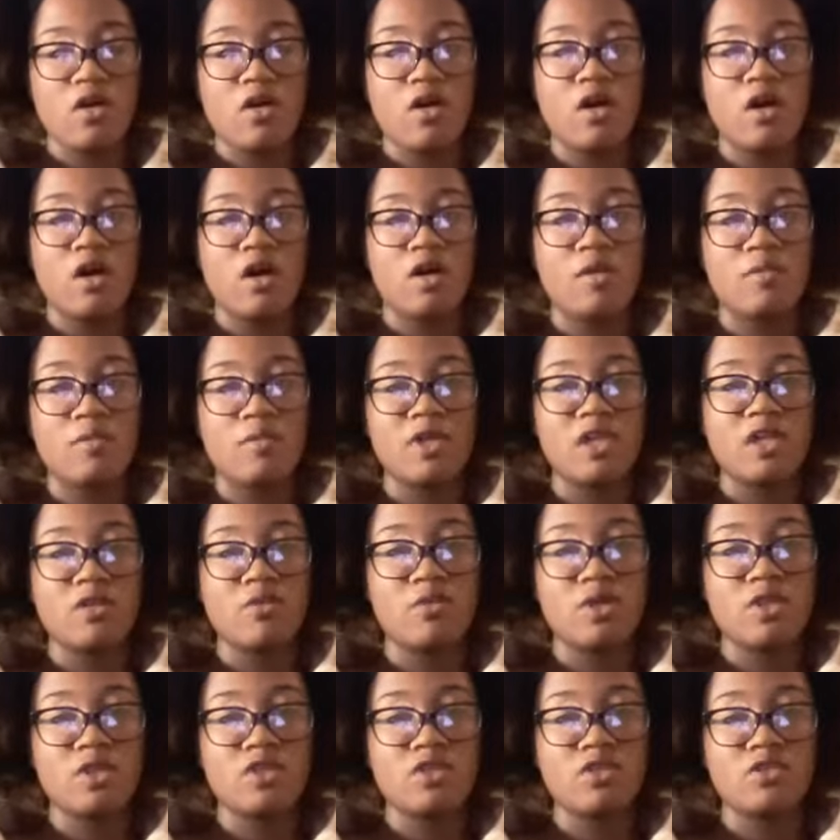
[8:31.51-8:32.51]
And he
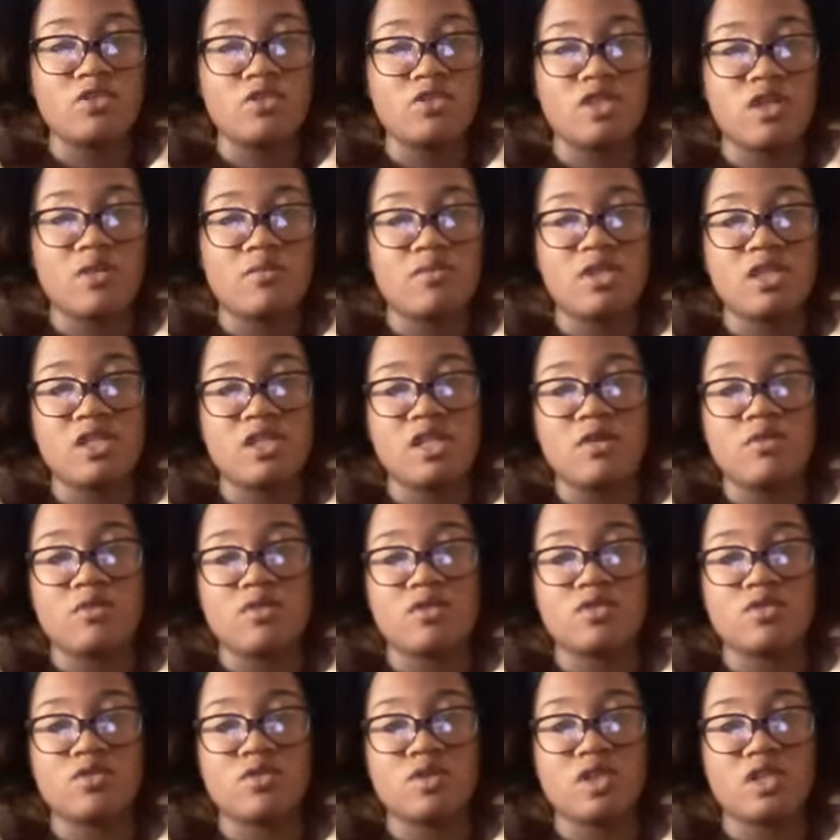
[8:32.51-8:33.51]
wanted to do something that
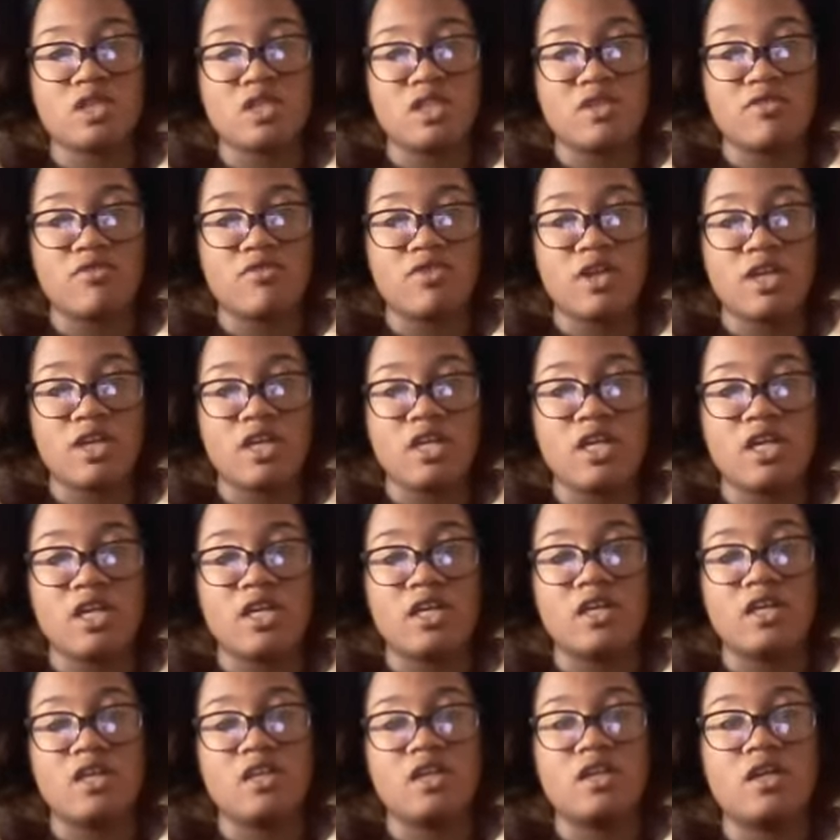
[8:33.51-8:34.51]
was sort of different
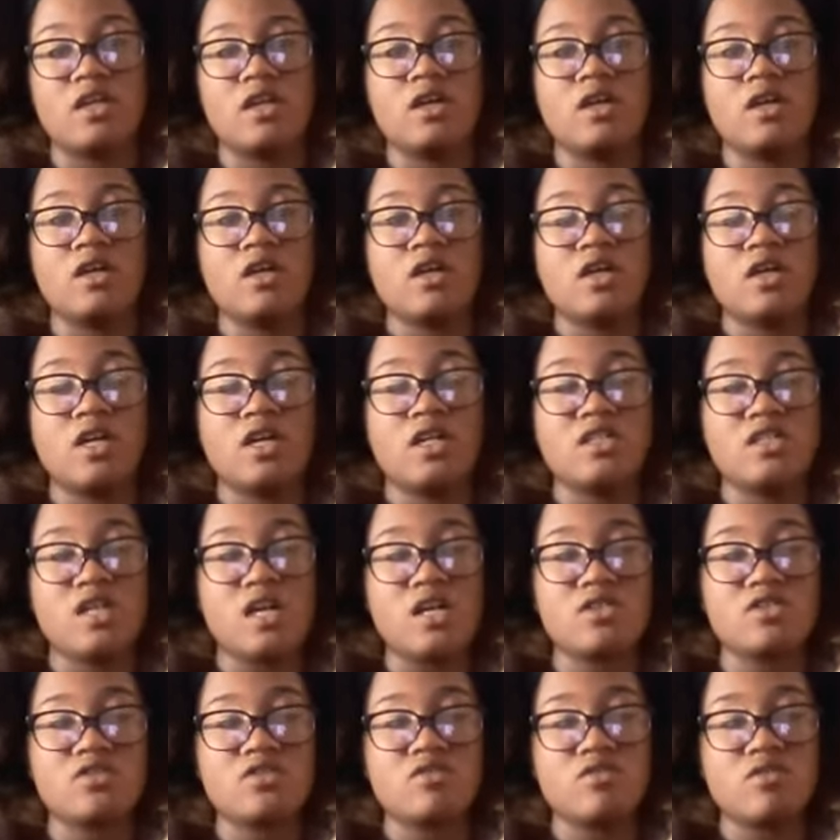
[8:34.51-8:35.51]
and it
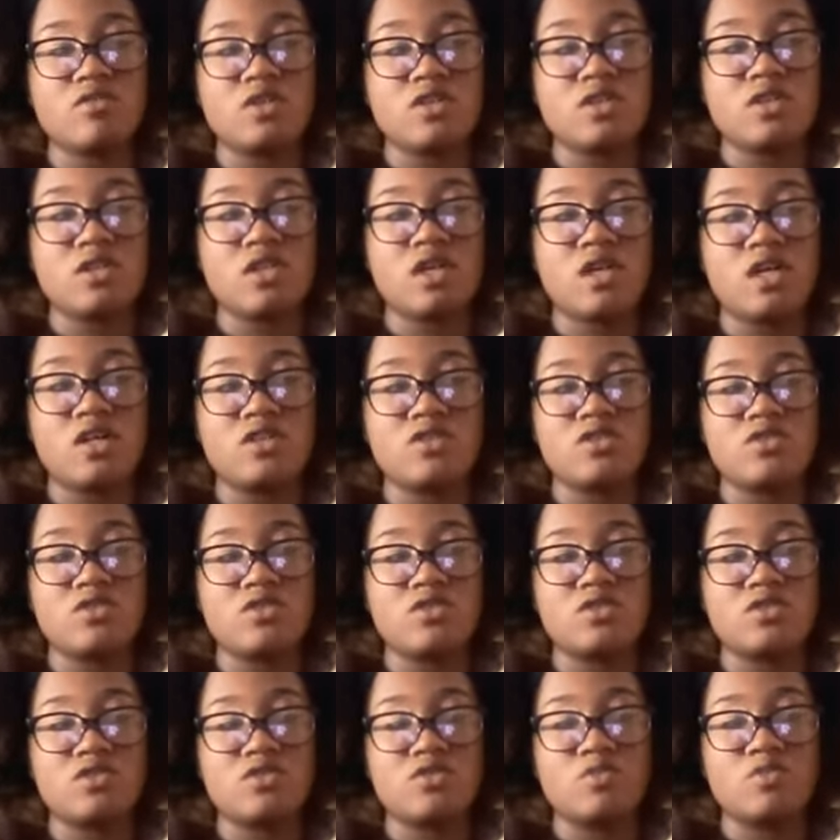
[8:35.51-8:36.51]
touched on
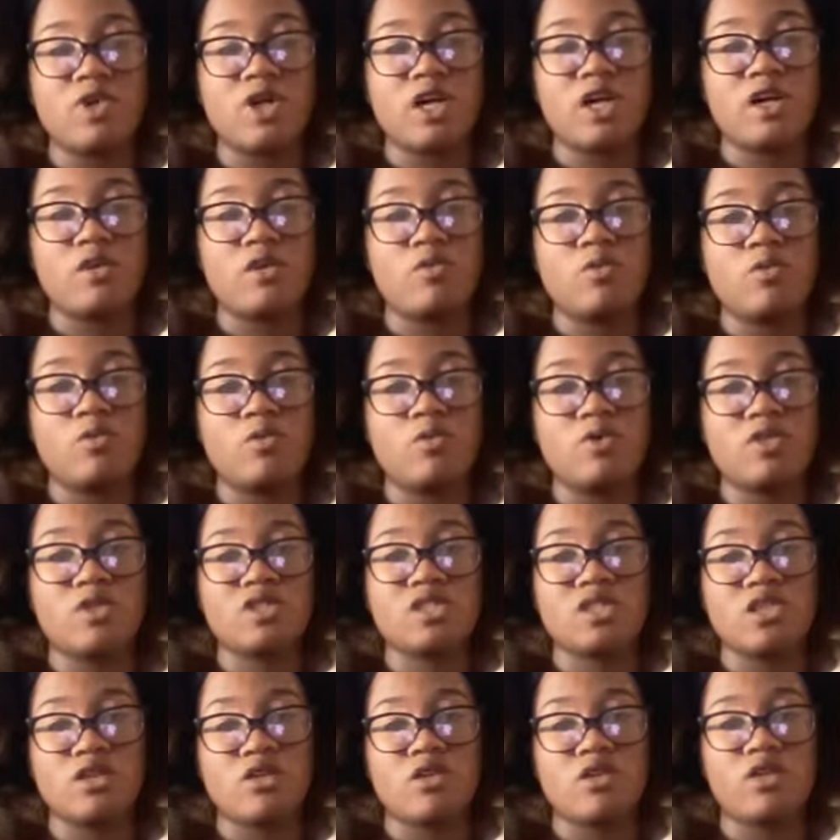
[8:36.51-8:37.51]
issues but was
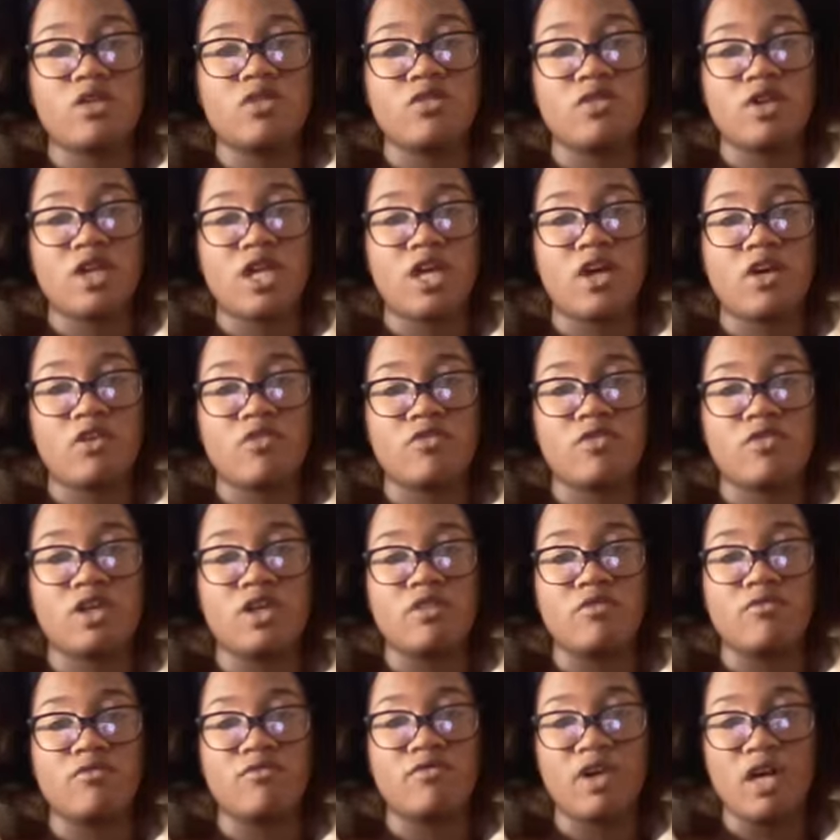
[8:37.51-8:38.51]
still a little
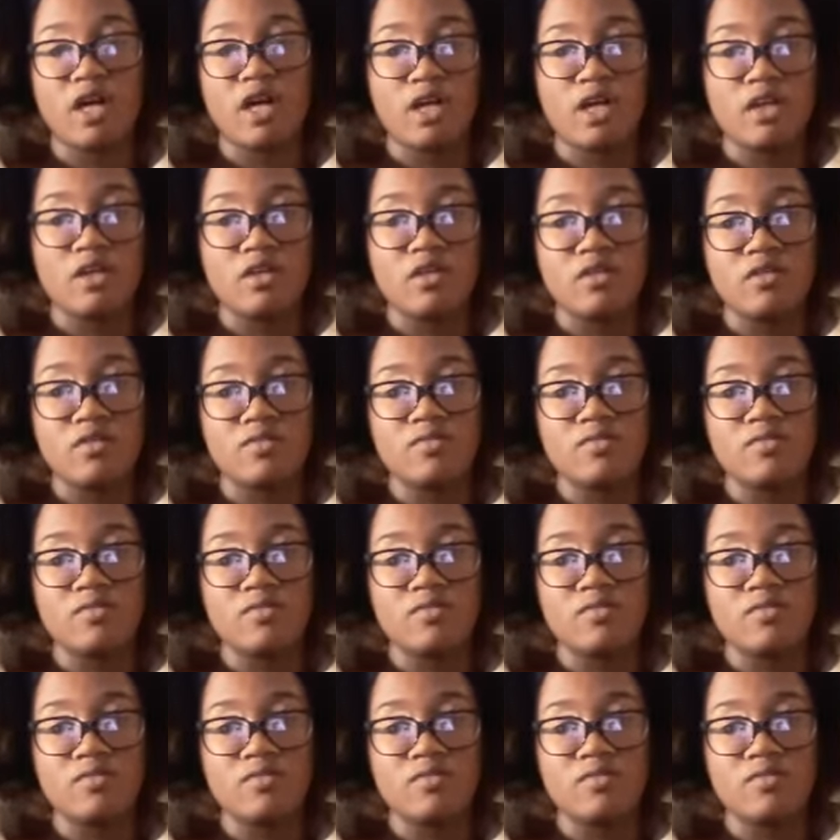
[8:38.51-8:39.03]
carefree and fun.